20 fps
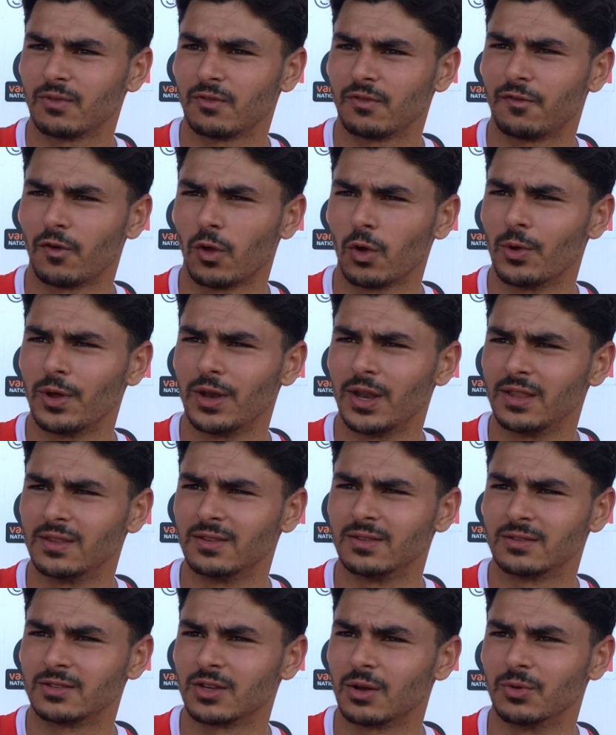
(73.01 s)
following
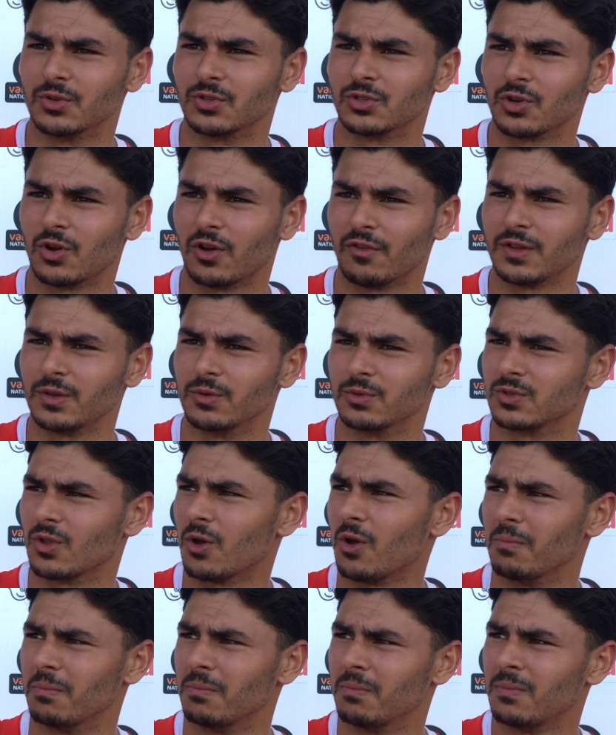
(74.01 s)
in someone's shot. I think it was
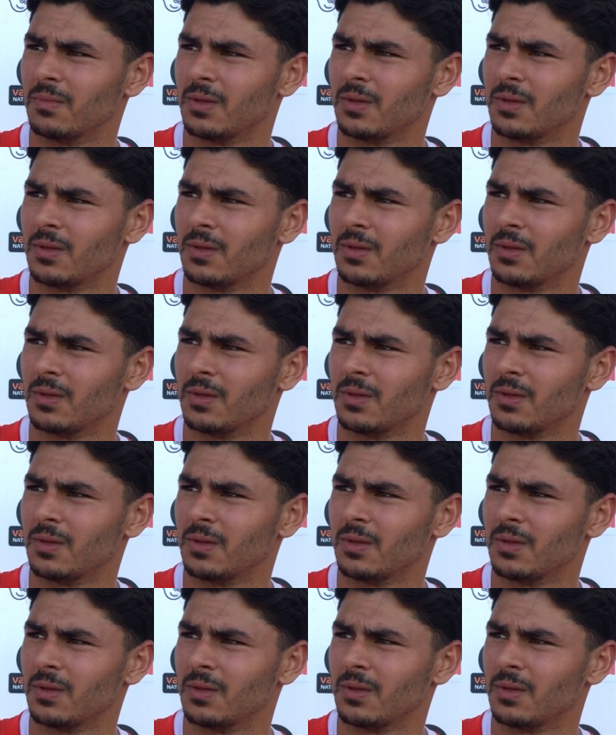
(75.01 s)
Dom.